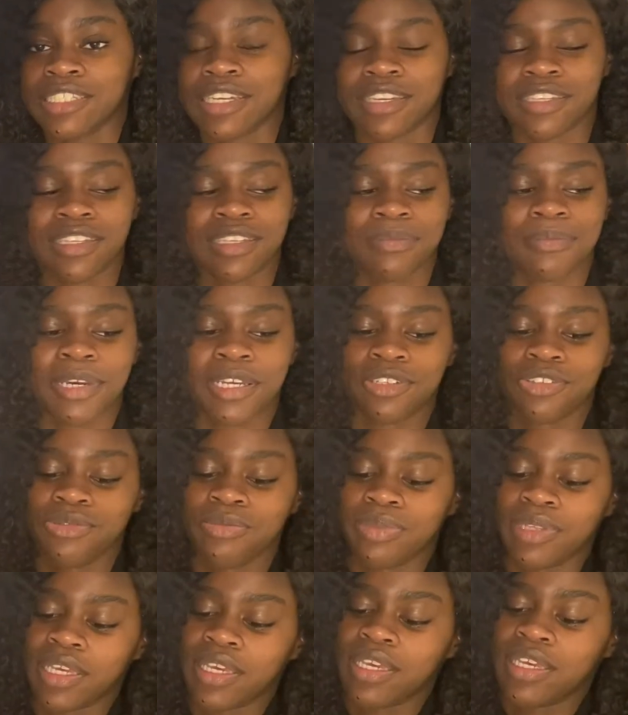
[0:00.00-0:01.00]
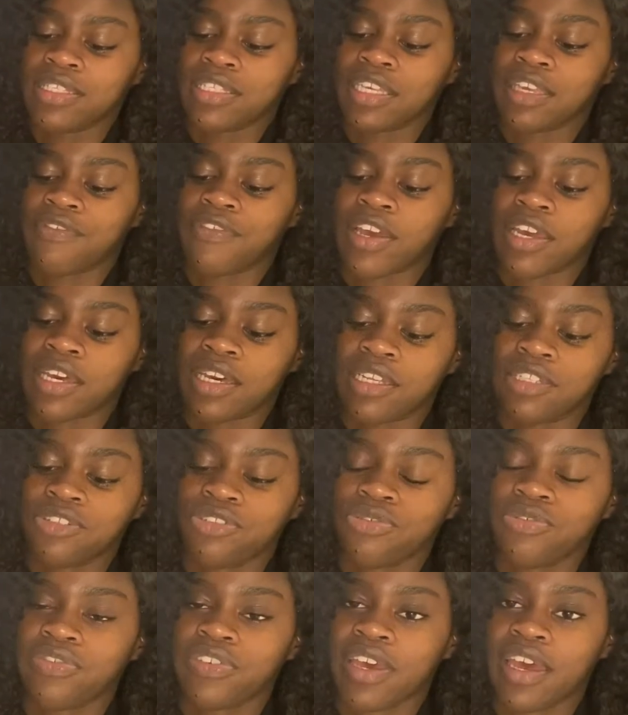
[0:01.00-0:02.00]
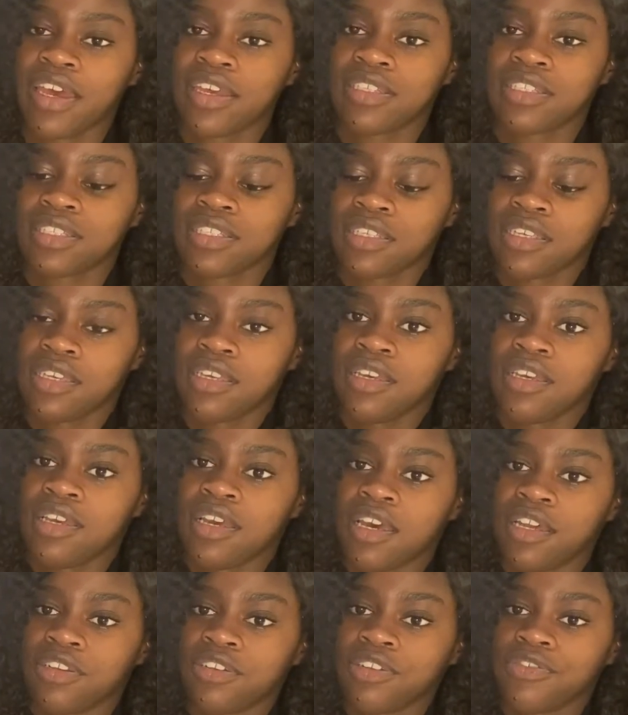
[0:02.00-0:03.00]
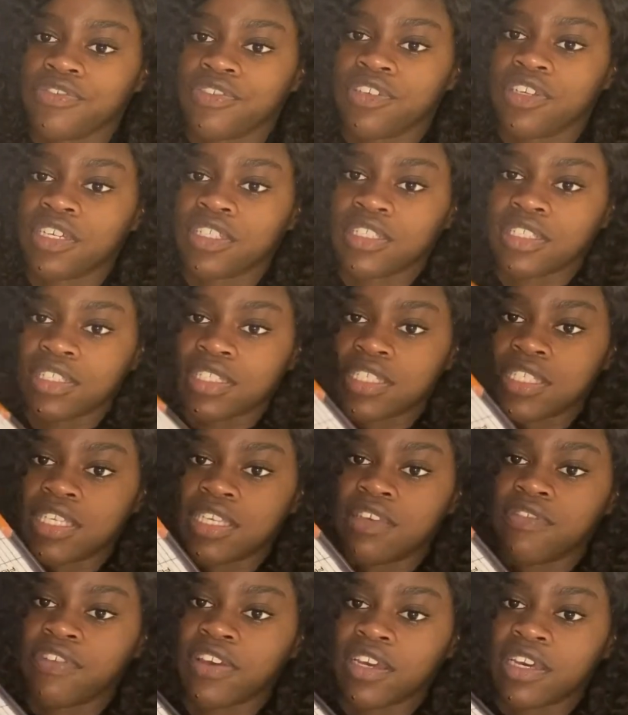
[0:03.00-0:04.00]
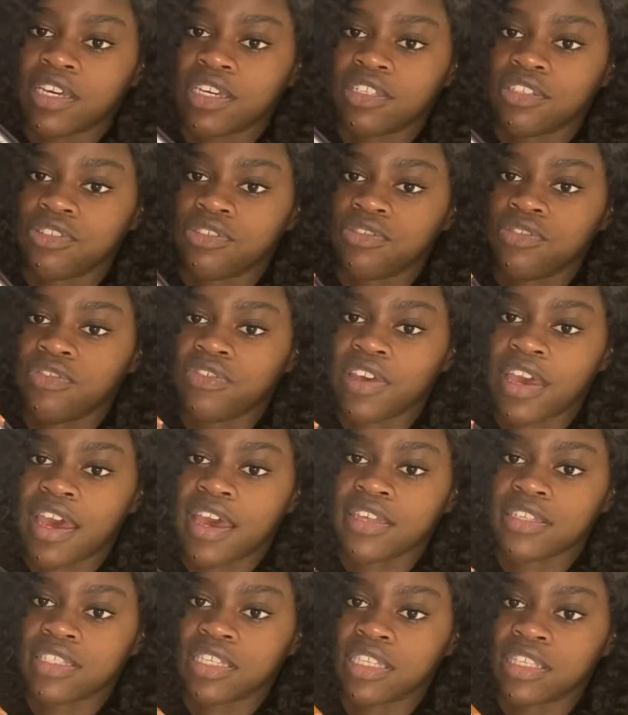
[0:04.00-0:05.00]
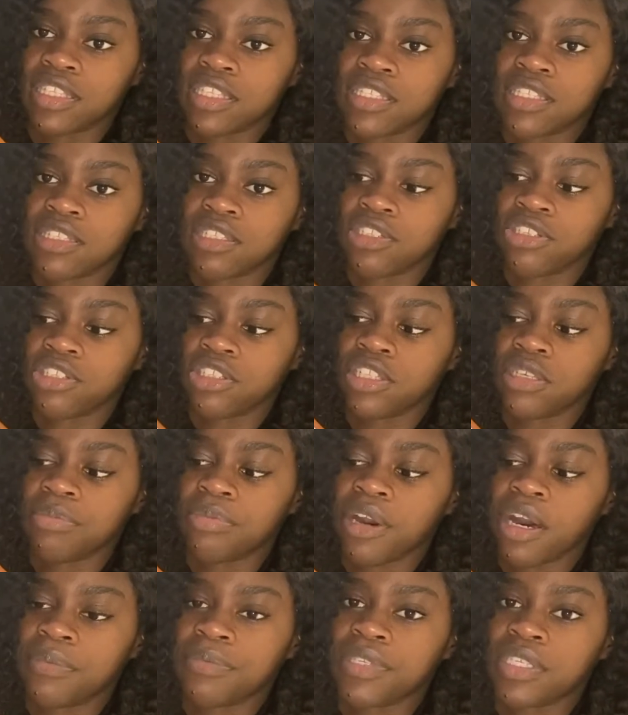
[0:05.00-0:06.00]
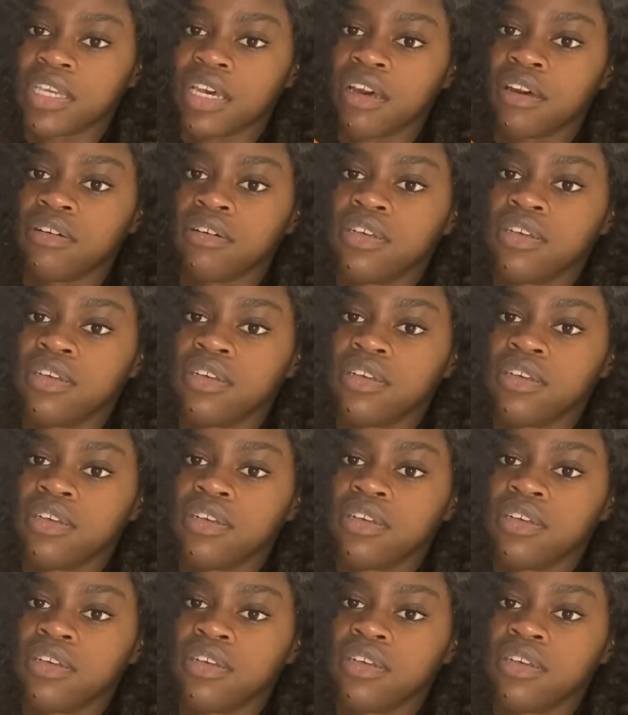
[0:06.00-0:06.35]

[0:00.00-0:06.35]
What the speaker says: I need to buy new blades. Like if I cut too fast, I don't know if you guys can see, if I cut too fast, like this literally pops out.